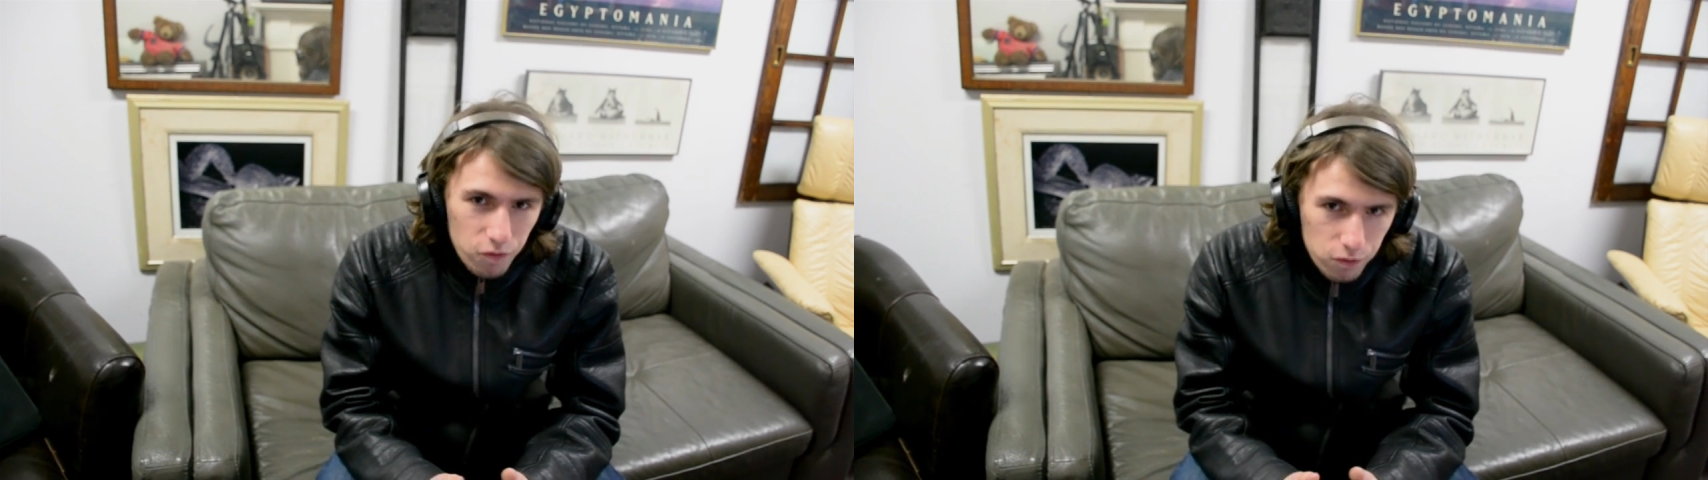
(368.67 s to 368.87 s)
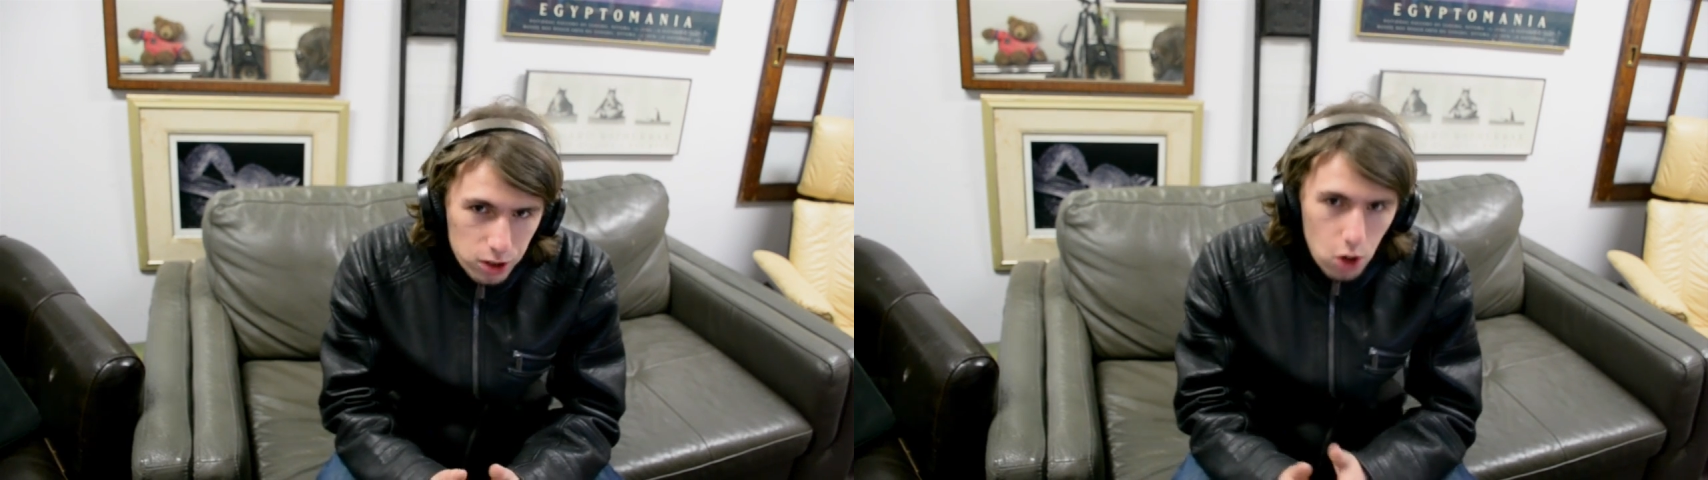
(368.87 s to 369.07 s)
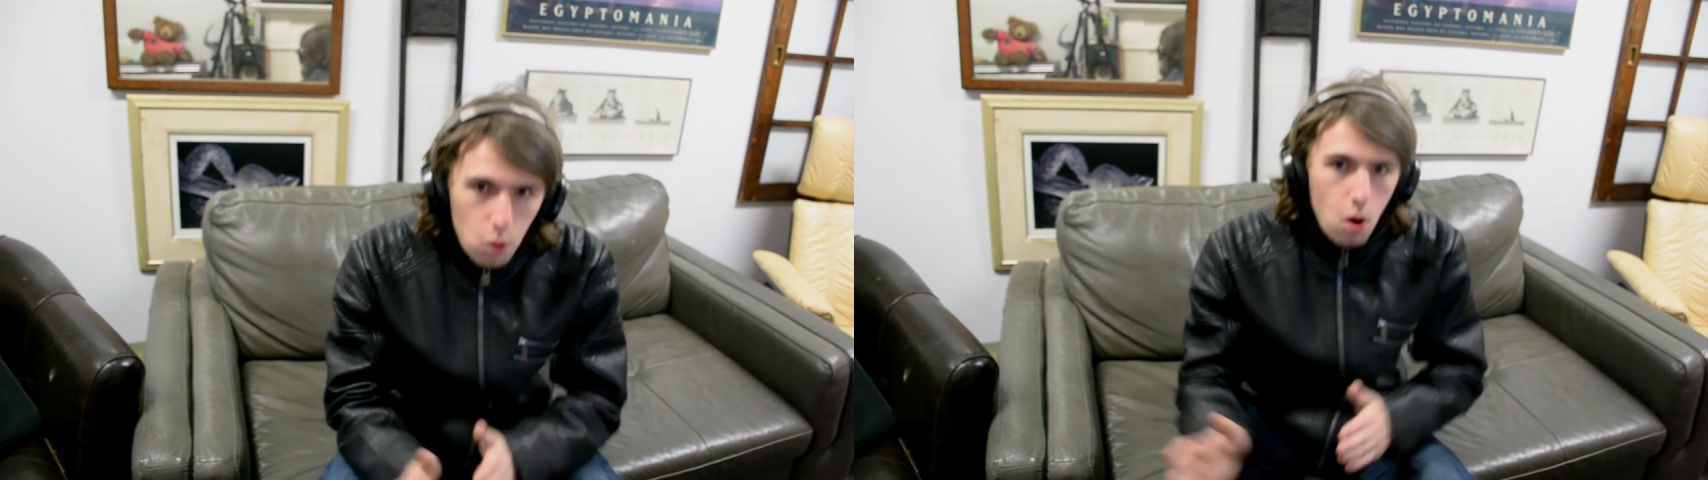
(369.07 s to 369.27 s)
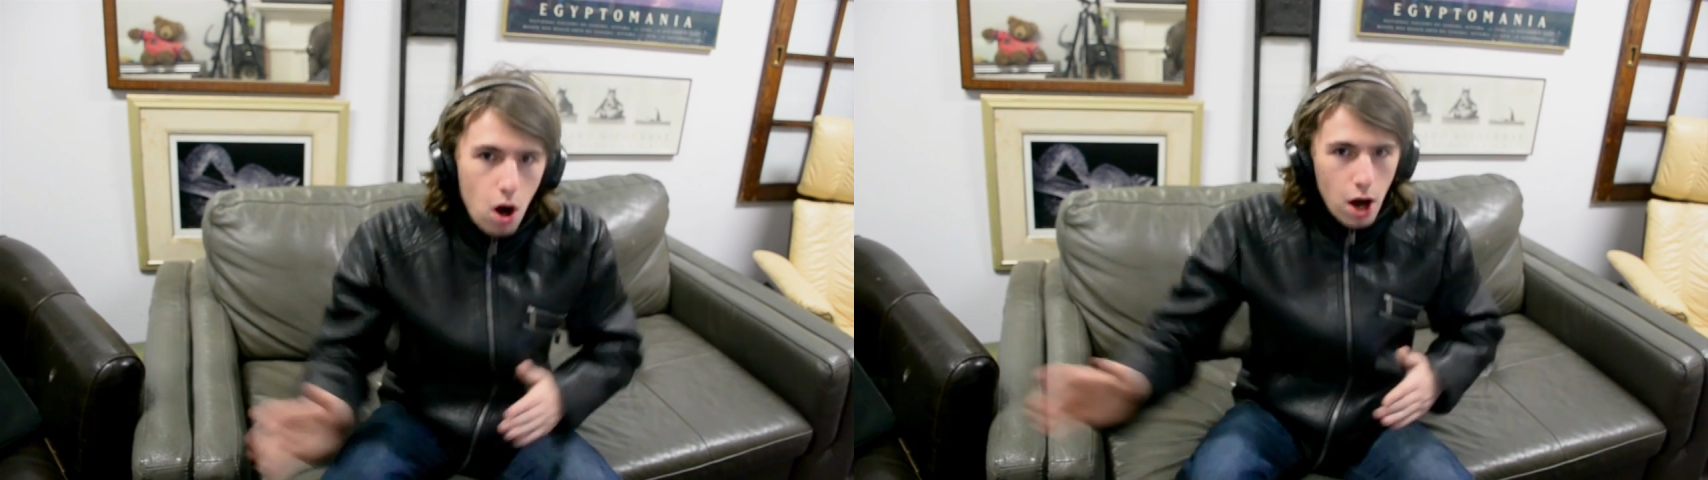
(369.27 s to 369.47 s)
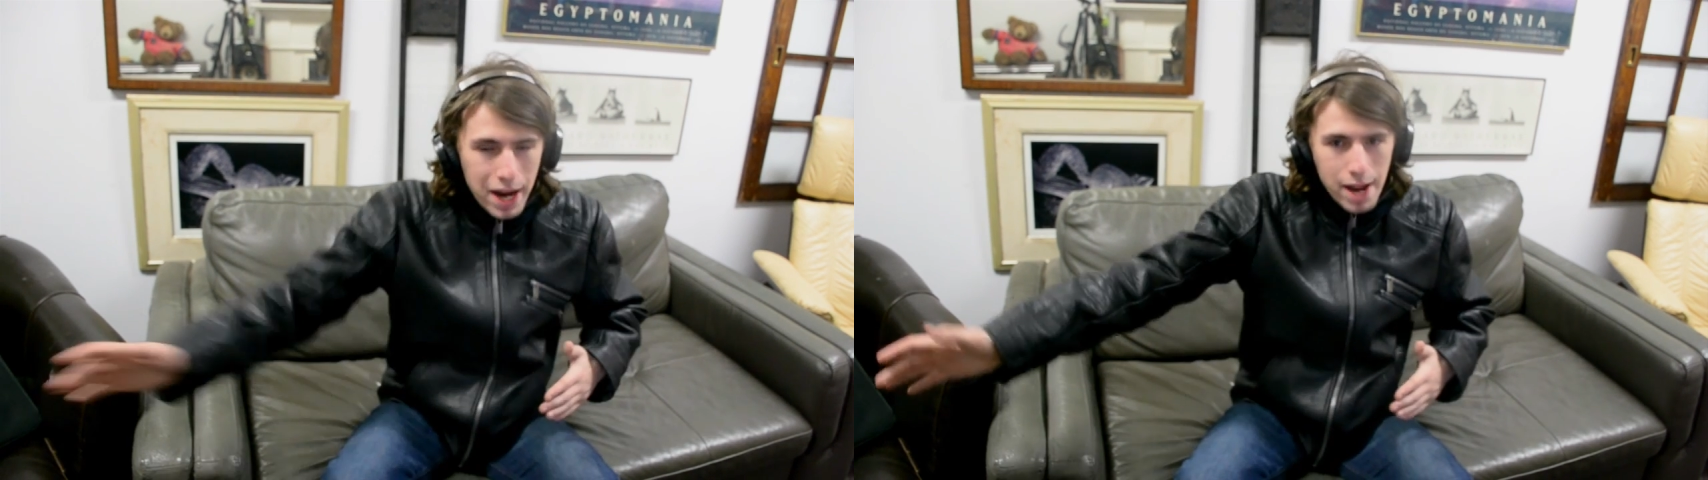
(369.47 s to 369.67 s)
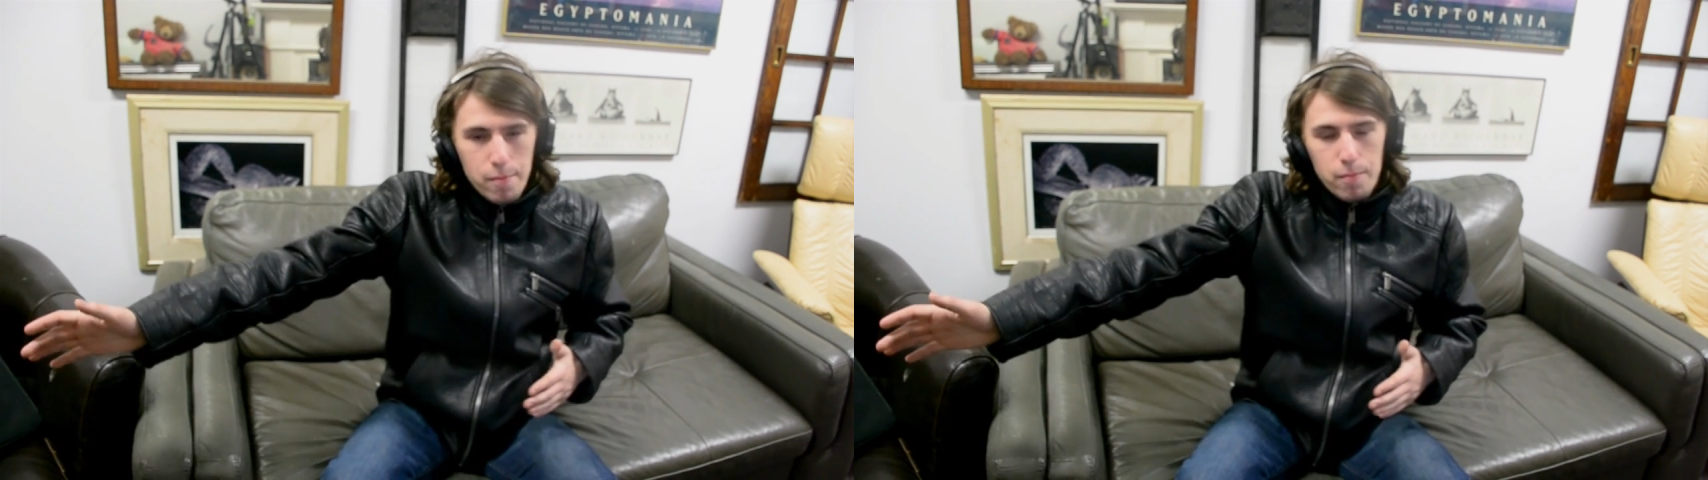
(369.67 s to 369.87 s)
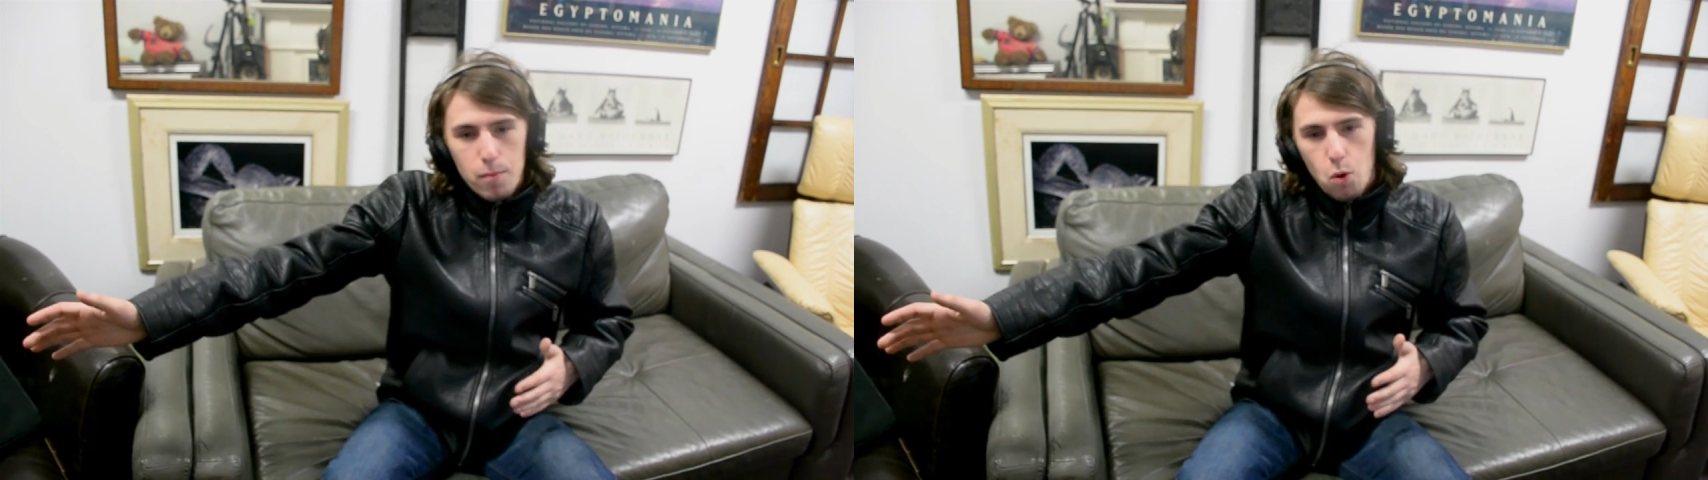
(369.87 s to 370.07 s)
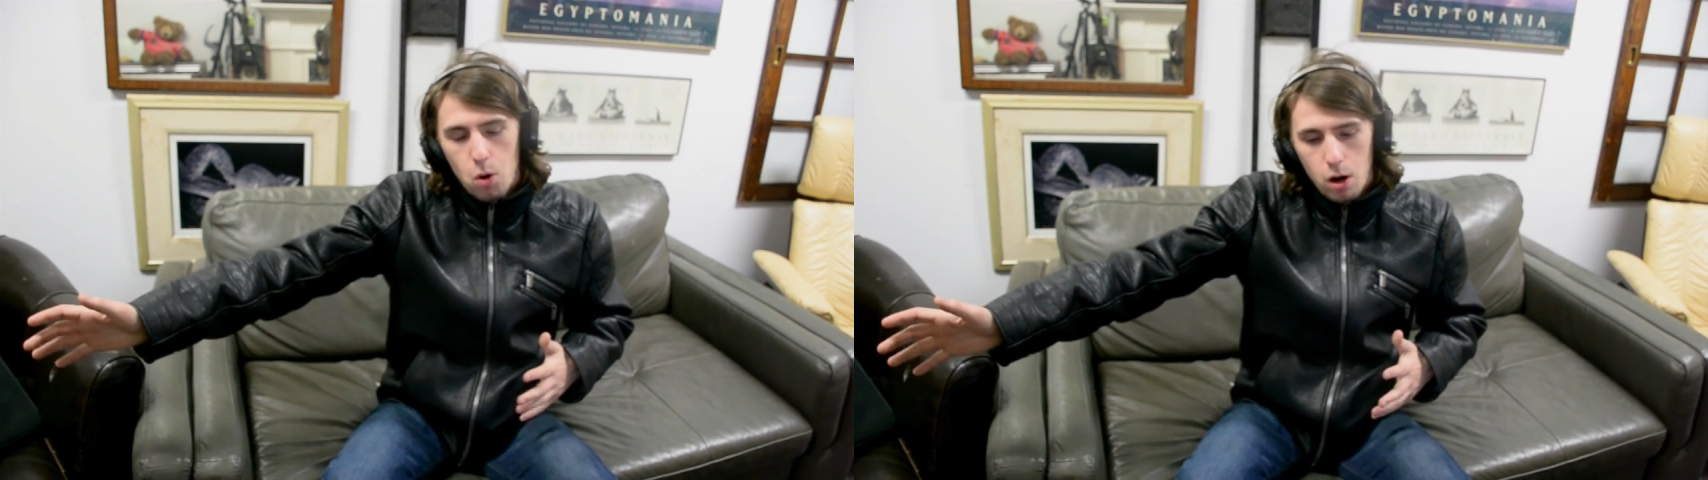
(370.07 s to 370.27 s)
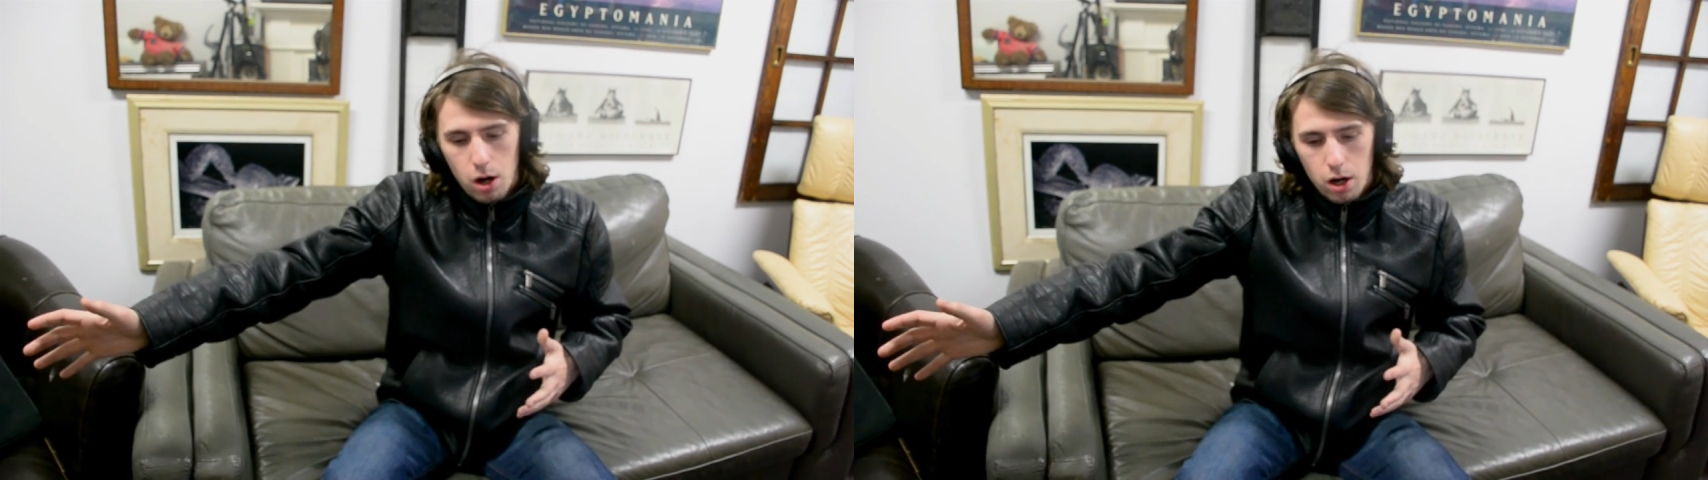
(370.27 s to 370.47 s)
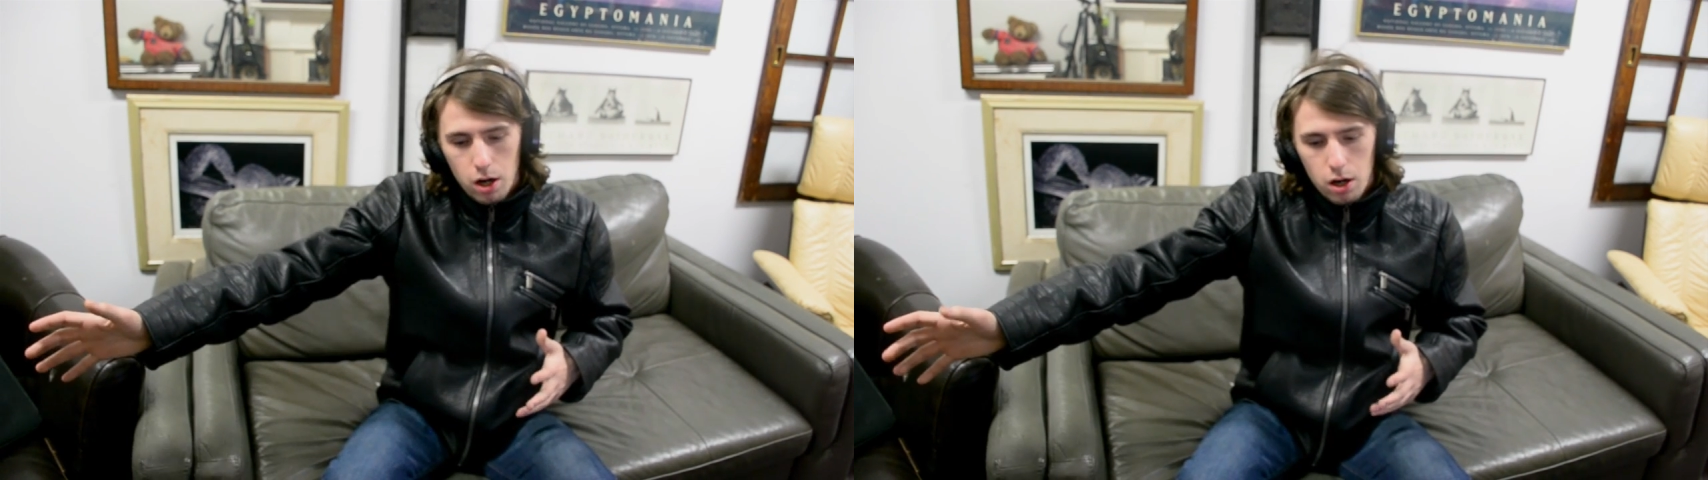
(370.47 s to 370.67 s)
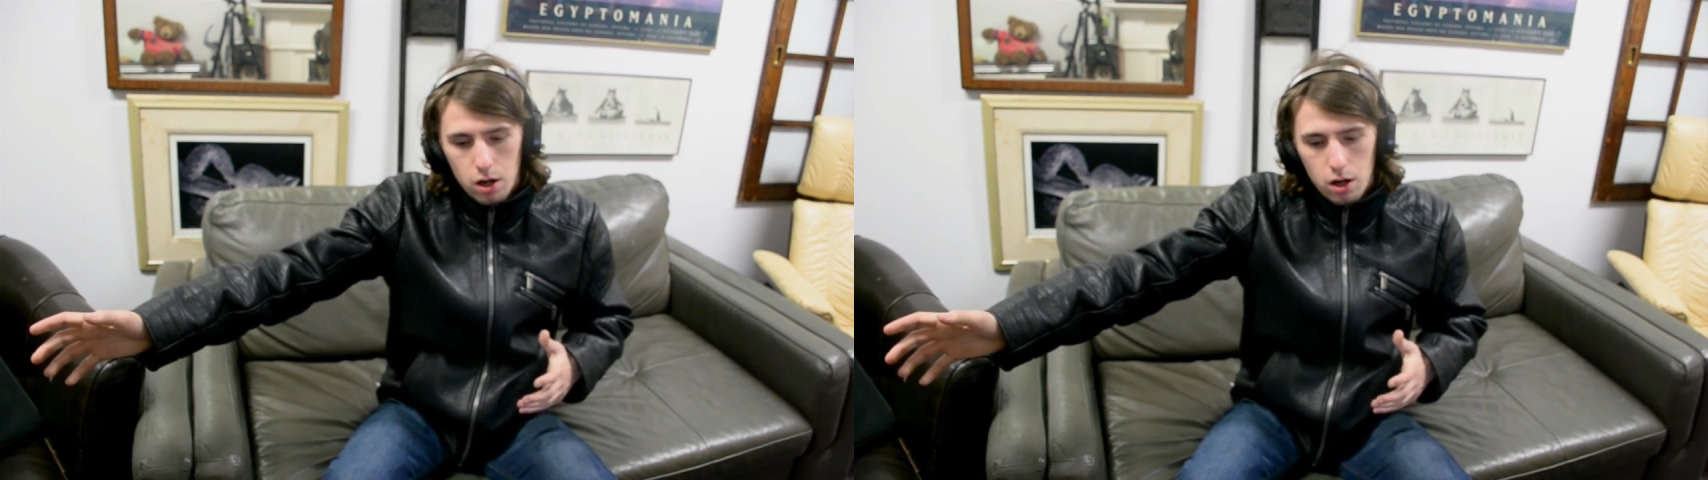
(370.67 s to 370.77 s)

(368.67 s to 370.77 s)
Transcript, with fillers: flow on a more